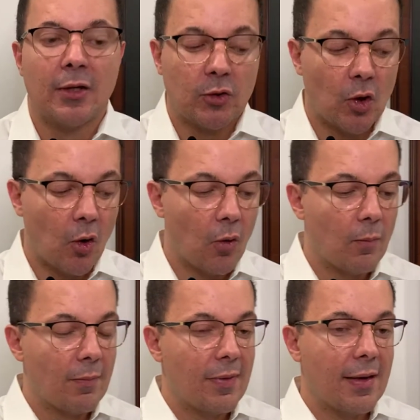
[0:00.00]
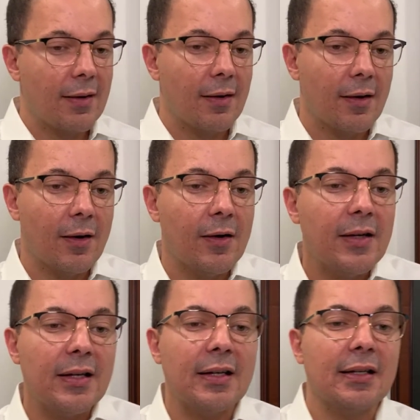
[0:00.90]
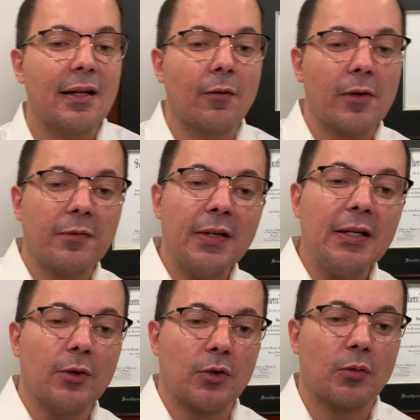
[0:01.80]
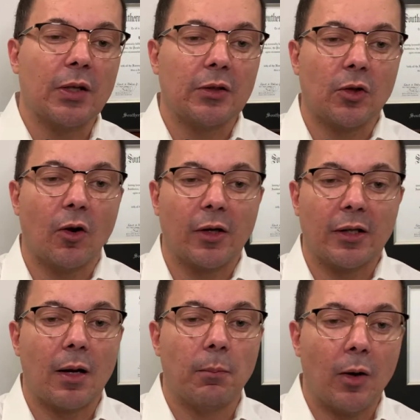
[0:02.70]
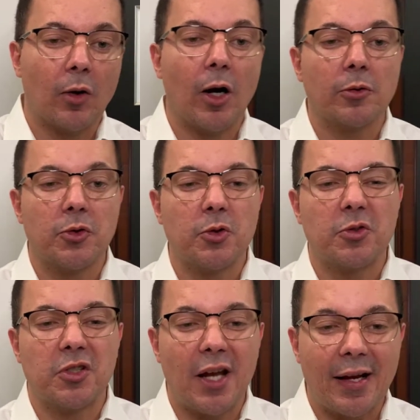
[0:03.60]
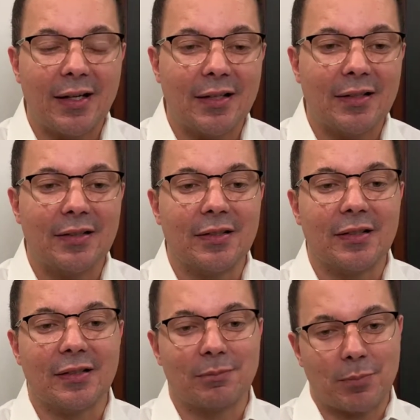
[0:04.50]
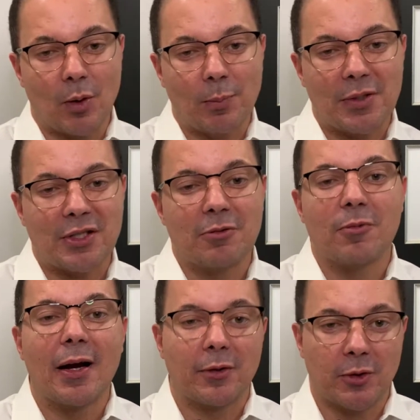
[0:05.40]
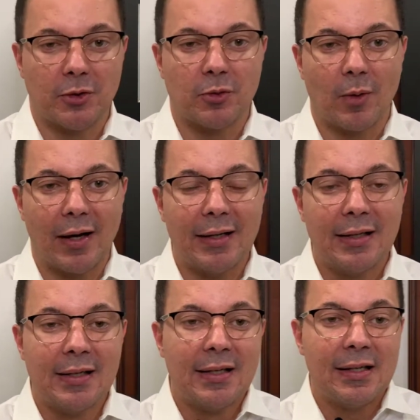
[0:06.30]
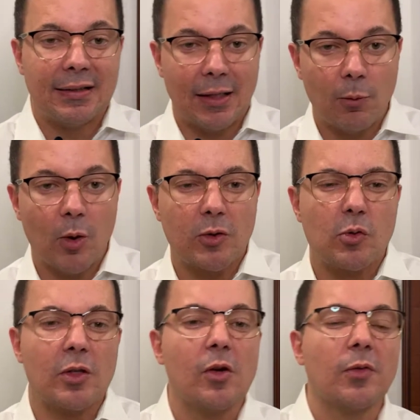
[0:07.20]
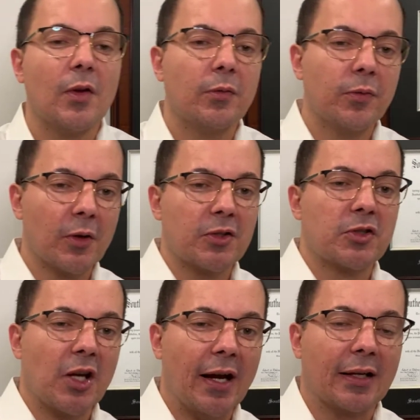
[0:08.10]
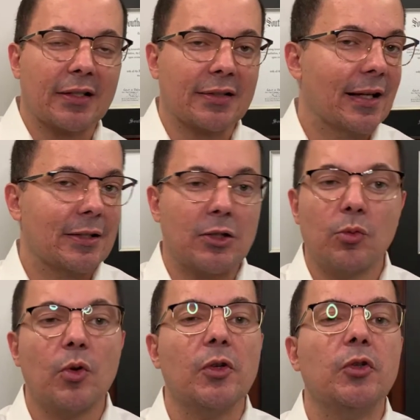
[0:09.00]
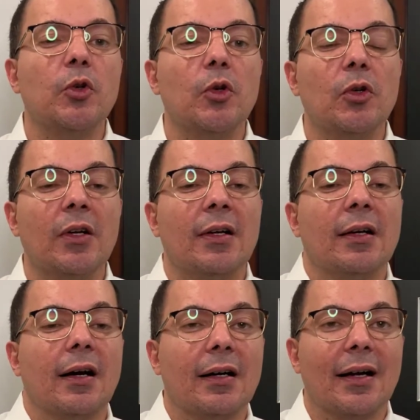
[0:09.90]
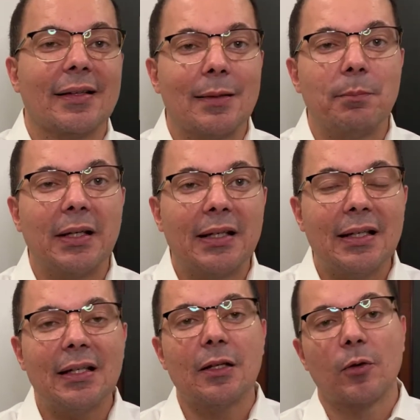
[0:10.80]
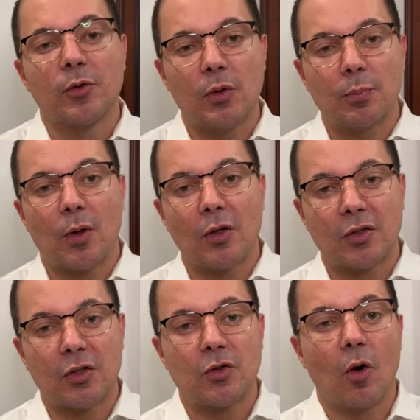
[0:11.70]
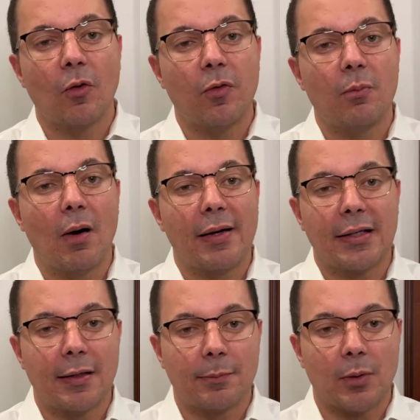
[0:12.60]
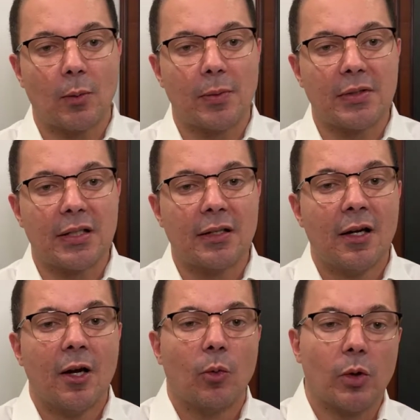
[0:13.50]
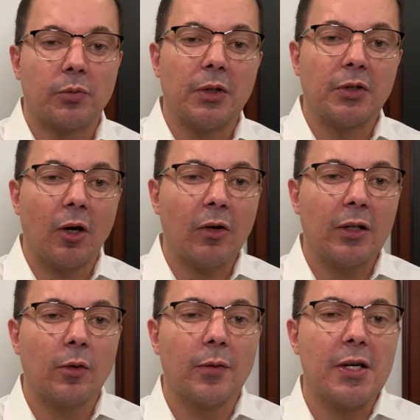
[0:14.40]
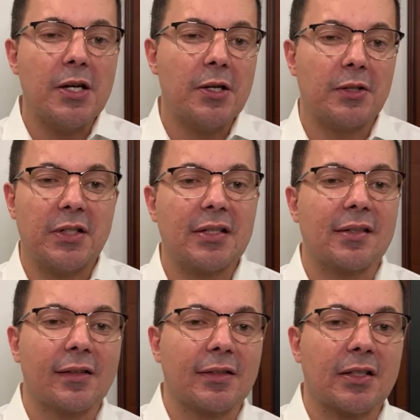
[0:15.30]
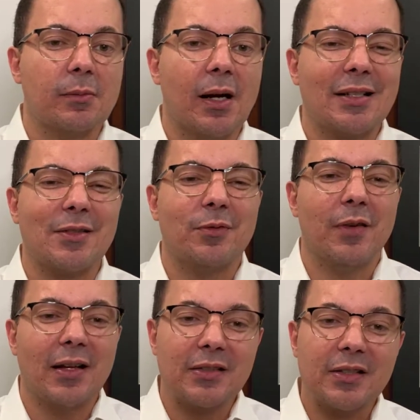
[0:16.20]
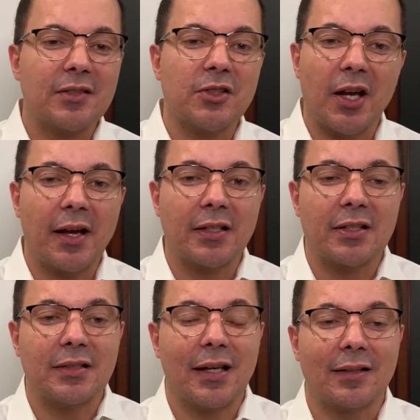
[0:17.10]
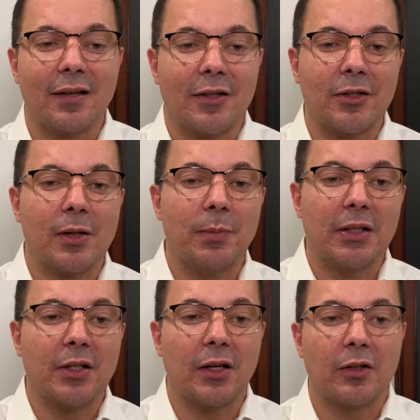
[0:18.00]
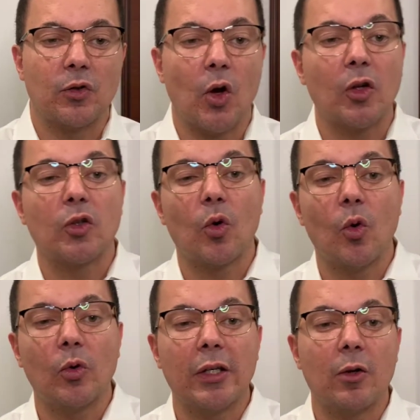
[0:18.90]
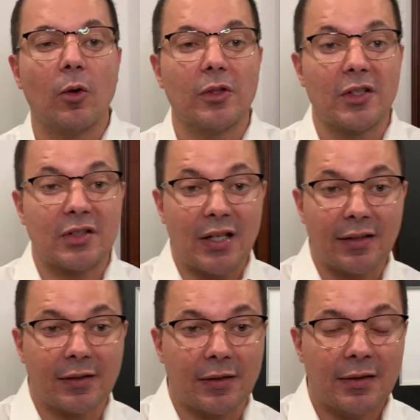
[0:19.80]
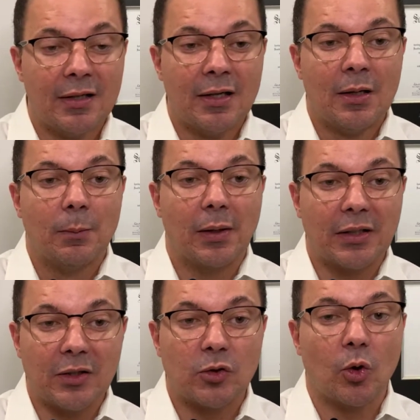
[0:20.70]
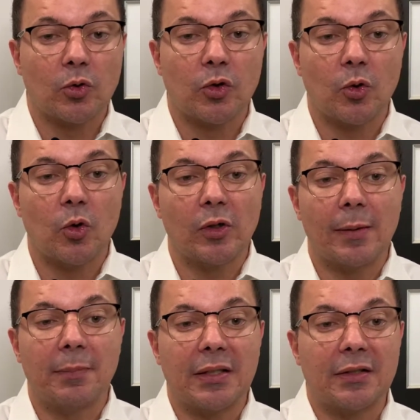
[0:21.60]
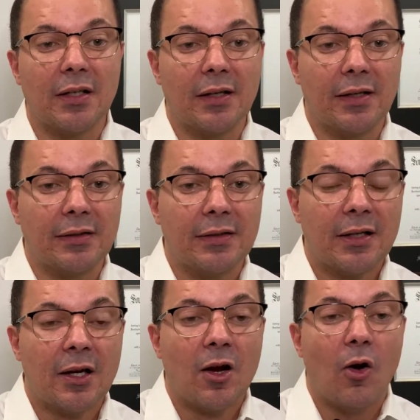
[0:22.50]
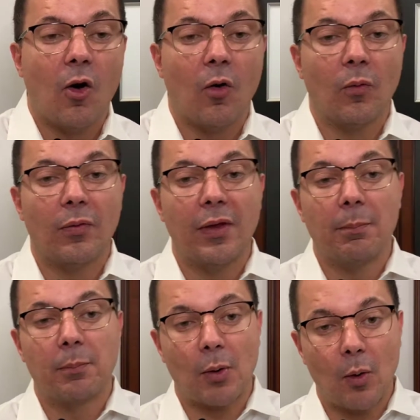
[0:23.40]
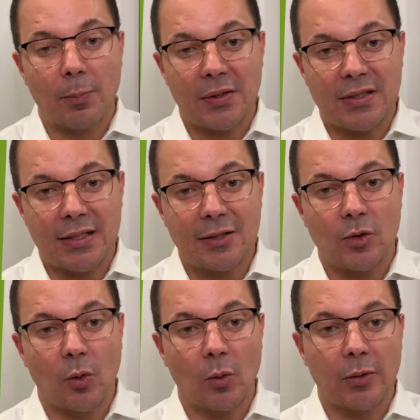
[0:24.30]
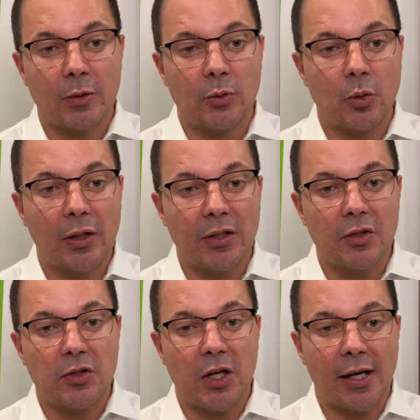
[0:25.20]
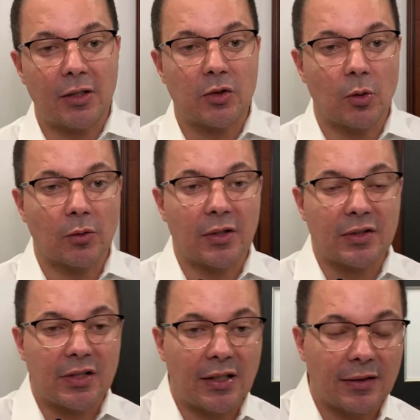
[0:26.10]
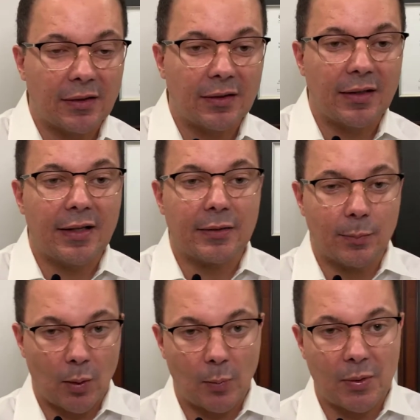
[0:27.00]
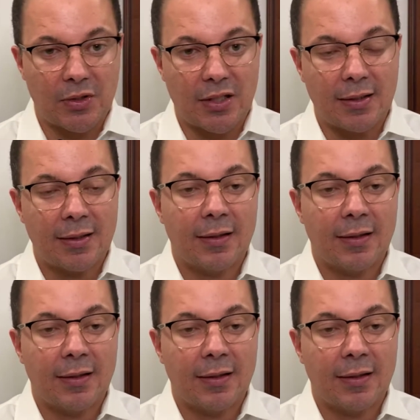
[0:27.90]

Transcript: So early in our videos, we talked about how to check in the property records, right? There was one of the first checks that you would do at the beginning of the process of buying a property. What we're talking over here, these are some advanced checks that are going to be done not only on the seller, but it's also going to be done on the property. So you're doing checks on the seller and the property.